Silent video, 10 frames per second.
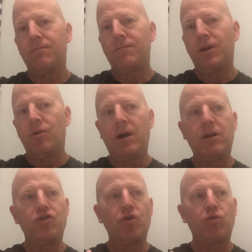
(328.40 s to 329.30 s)
You know, I
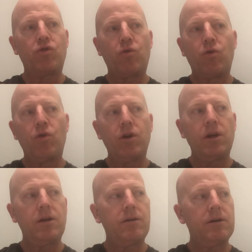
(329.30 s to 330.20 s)
had a Joe
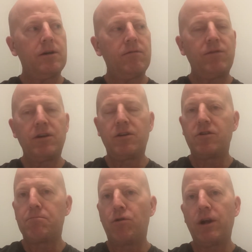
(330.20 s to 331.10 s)
Torre
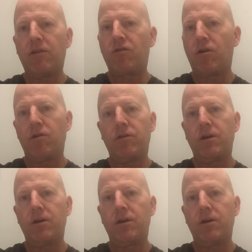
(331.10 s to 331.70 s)
vintage breaks card.